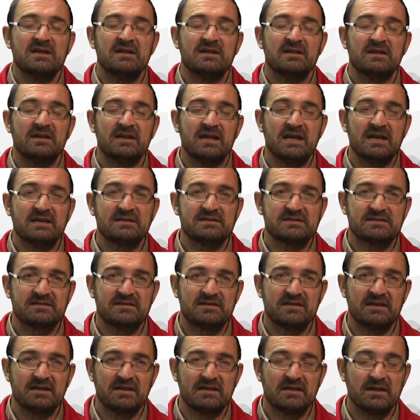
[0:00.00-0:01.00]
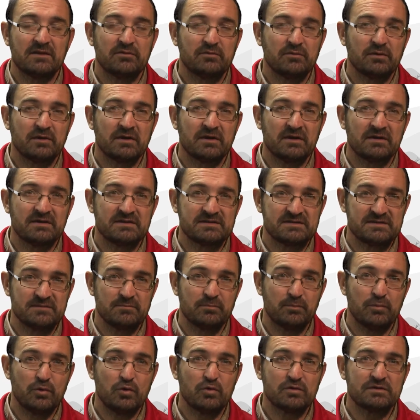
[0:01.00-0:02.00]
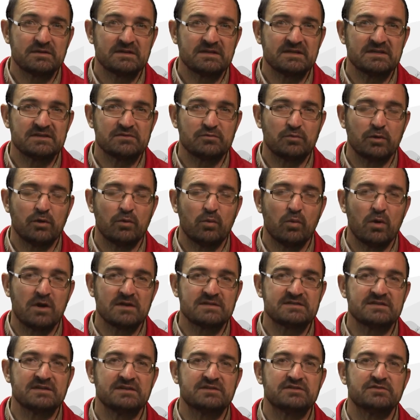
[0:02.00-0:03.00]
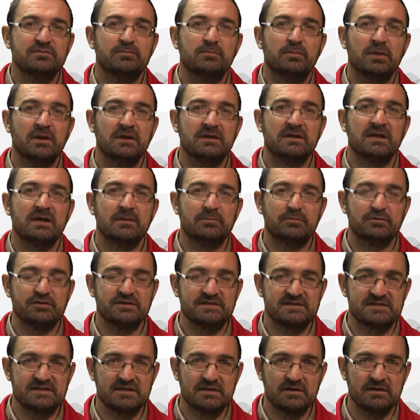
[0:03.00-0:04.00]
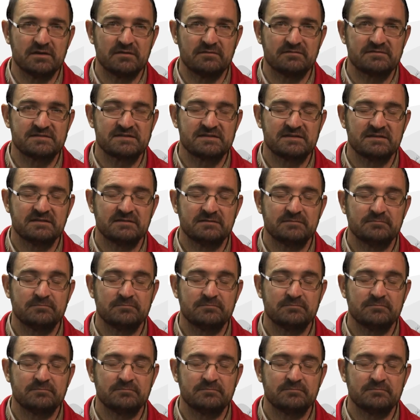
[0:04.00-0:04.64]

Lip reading: The next thing that is important is we want her to build up reserves.